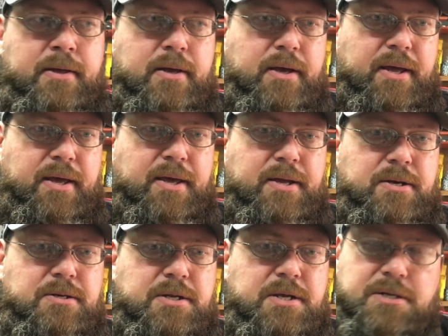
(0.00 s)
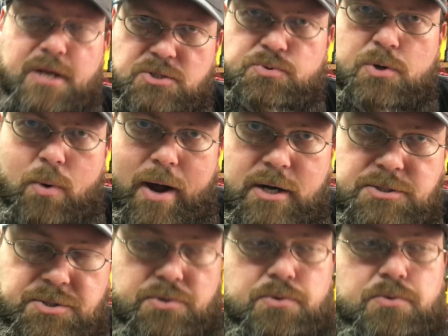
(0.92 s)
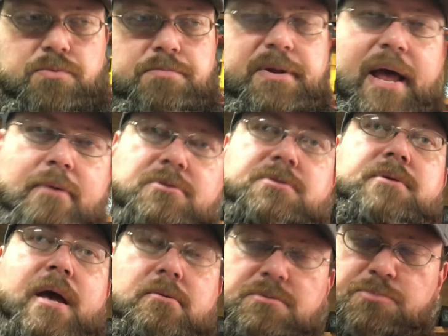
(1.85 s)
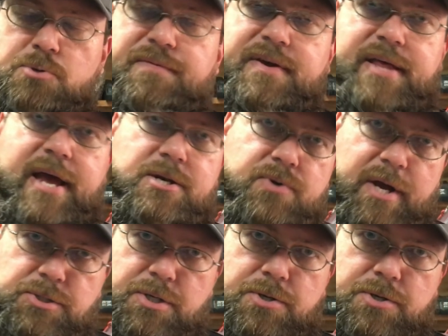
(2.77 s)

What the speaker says: and it does require tune, but I was moving in that direction.